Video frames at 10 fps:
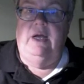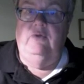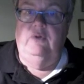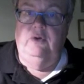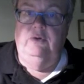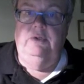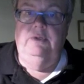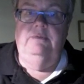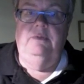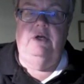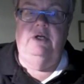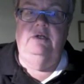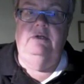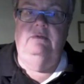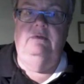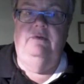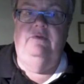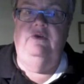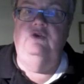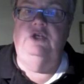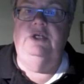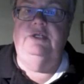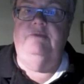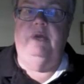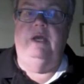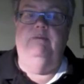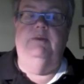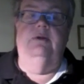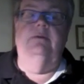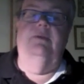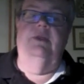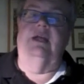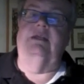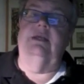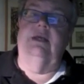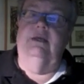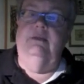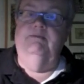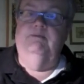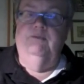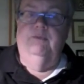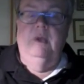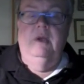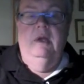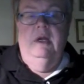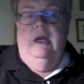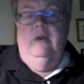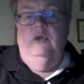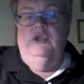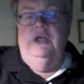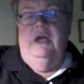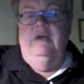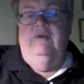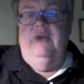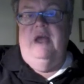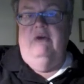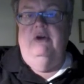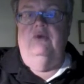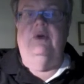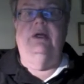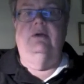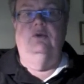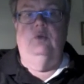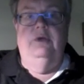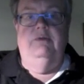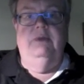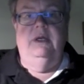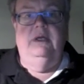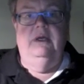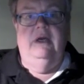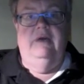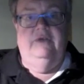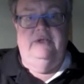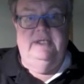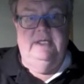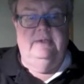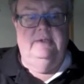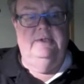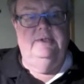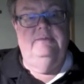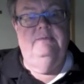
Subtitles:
wrote on a few sheets of paper that day, and which I have carried around with me ever since.